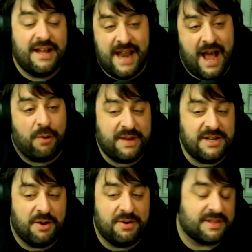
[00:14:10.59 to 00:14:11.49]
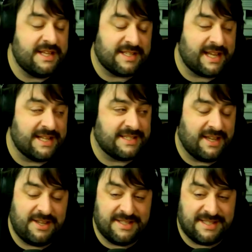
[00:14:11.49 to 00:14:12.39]
Now we know, at least I can
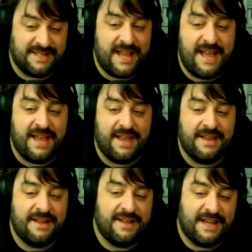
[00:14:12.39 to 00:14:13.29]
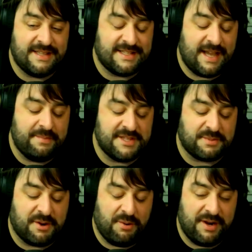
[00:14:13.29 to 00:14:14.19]
tell you today, at the time of this
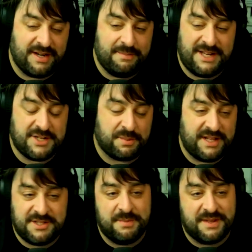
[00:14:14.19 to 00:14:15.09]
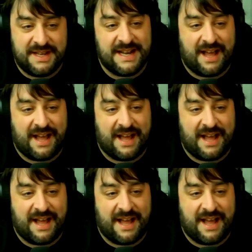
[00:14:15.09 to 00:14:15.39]
recording, it made $22 million